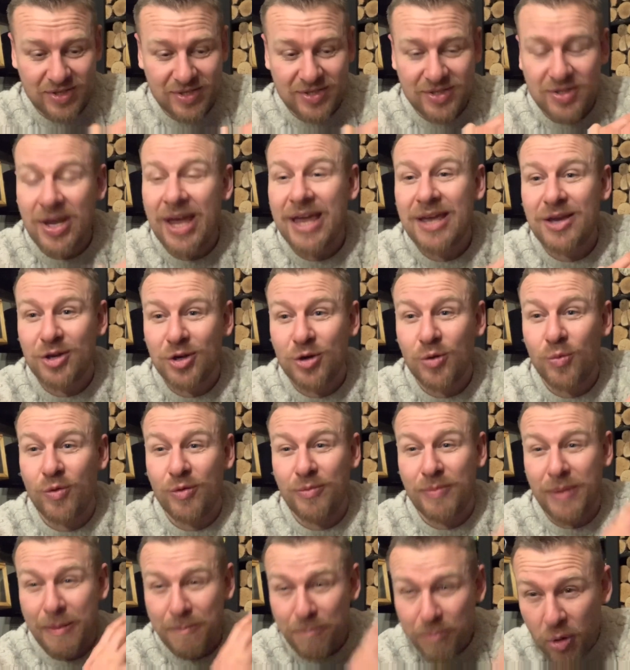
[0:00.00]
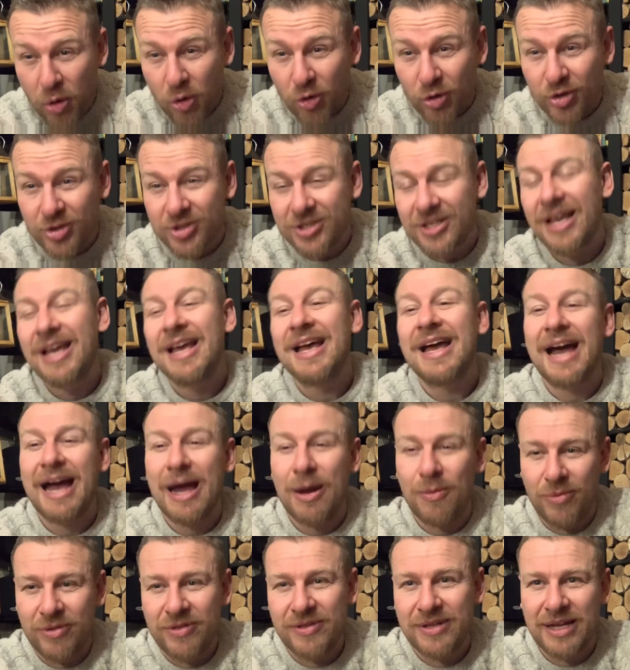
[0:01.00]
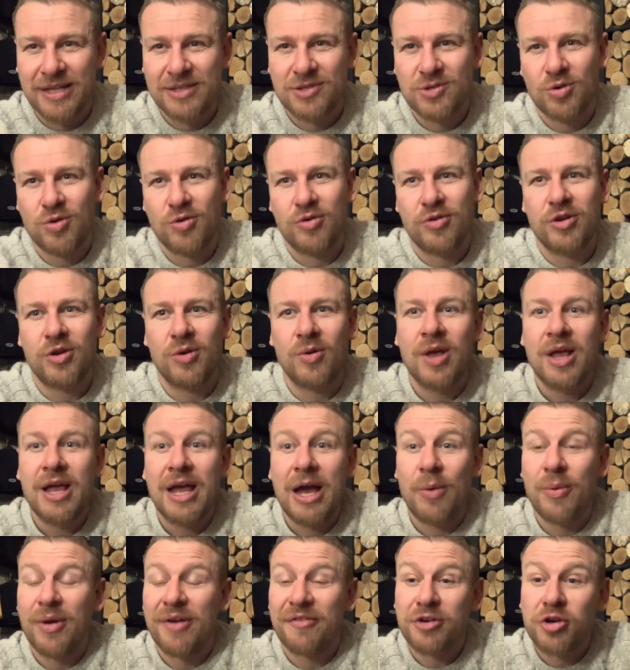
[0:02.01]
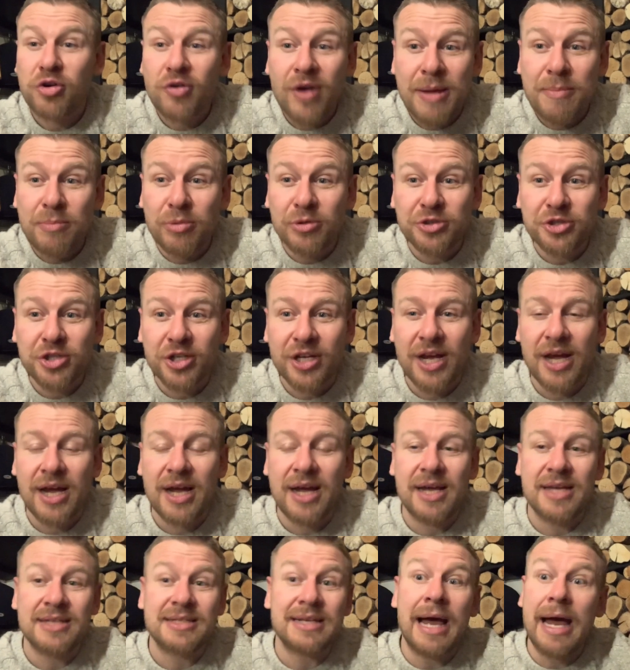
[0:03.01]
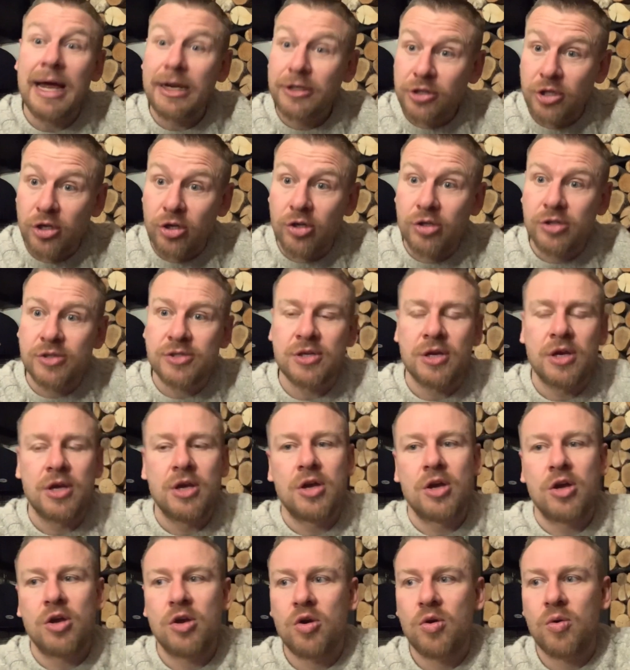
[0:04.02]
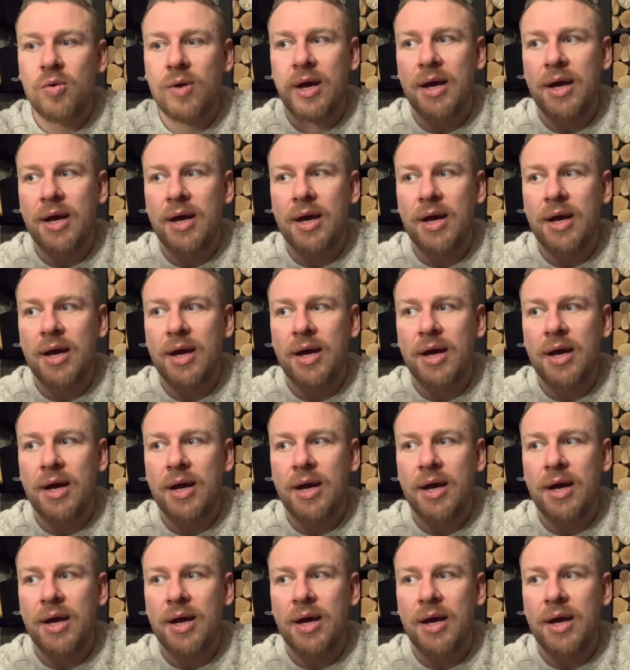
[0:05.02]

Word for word: taken up with my books and with review. And we have a great bunch of guys and girls who